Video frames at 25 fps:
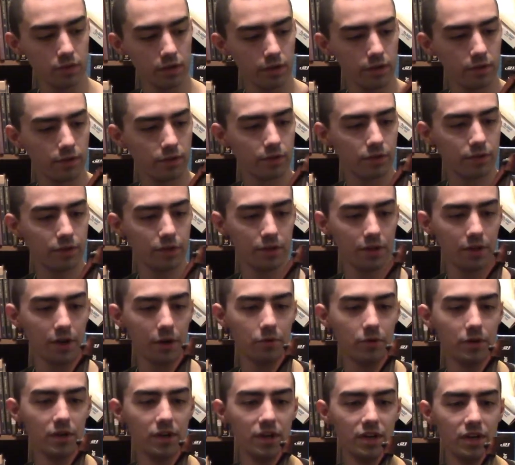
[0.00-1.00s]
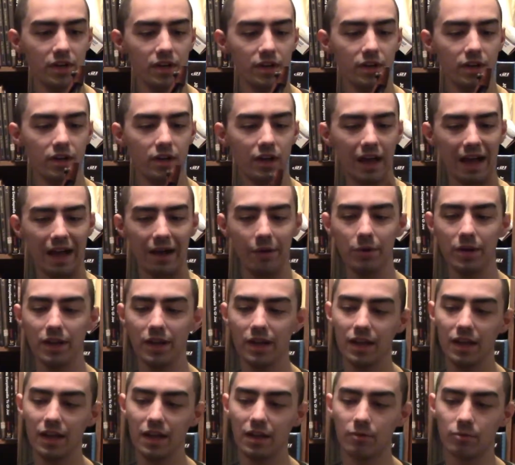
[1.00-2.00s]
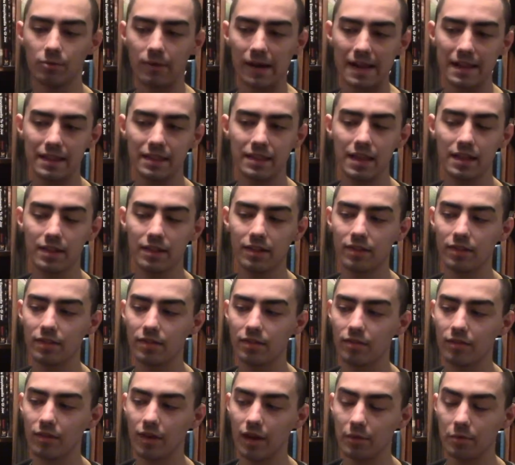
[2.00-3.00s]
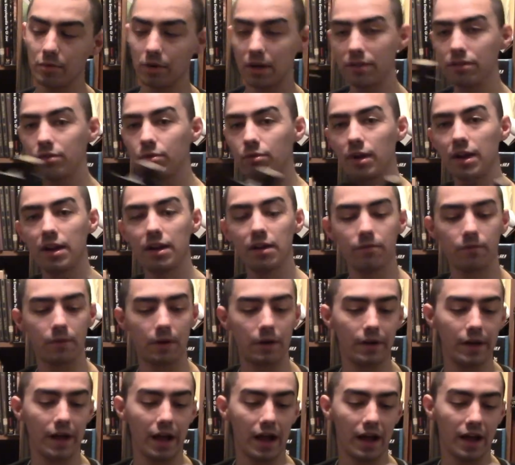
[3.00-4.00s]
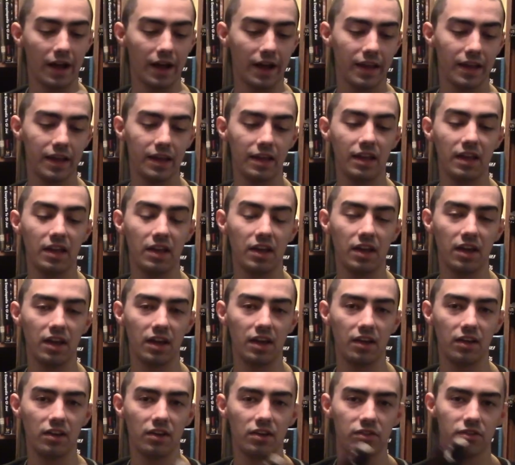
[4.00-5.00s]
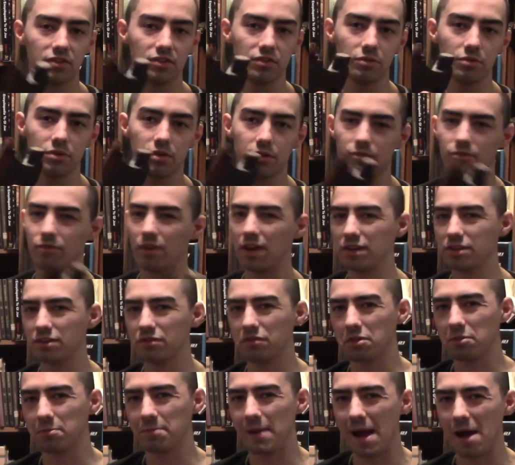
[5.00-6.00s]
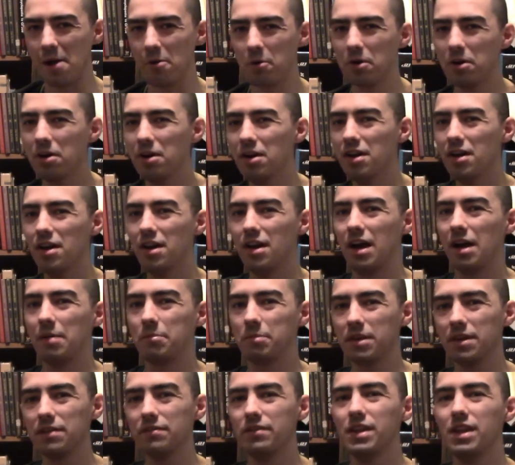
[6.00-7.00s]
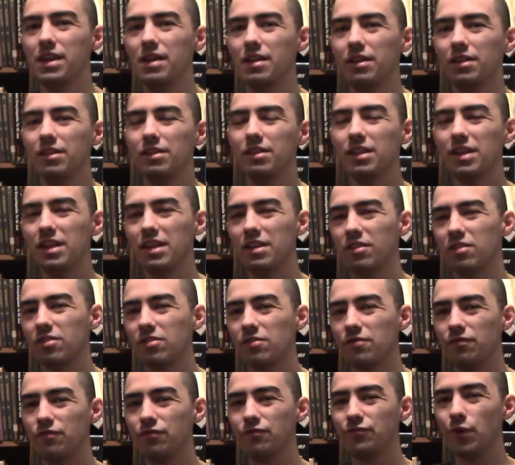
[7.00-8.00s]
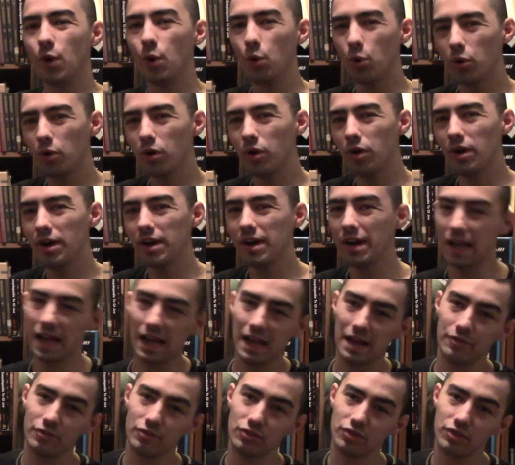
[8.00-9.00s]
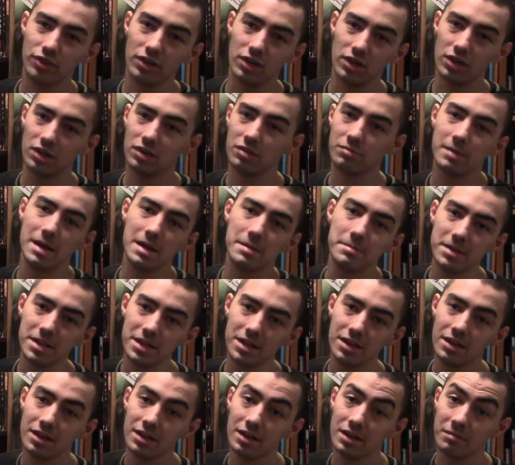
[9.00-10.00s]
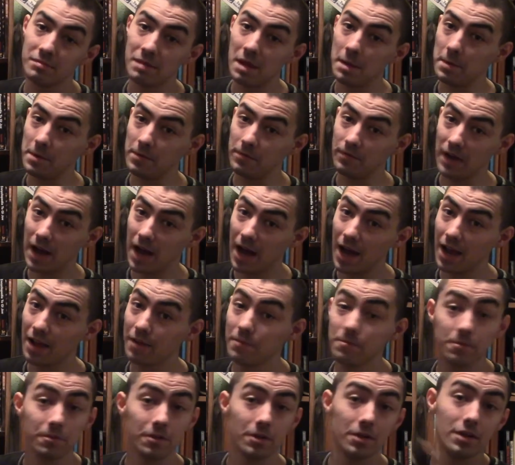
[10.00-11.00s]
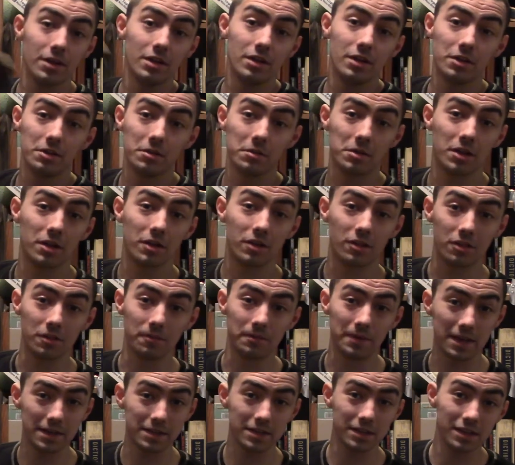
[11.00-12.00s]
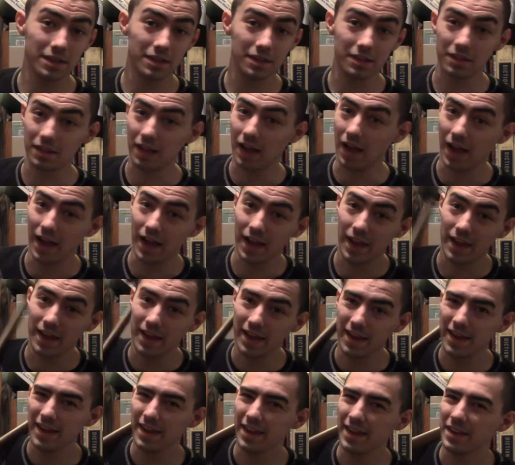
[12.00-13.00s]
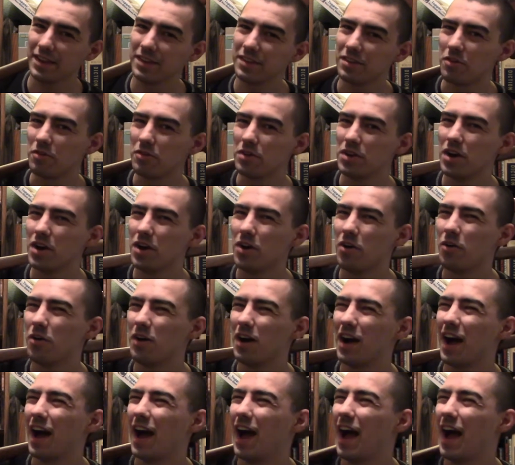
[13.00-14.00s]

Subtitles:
Still though, how would I rate this? I would have to rate it very high, and due to the fact of its power, I'm giving it at least 4.5 stars, maybe 5, because the fact is, I don't know,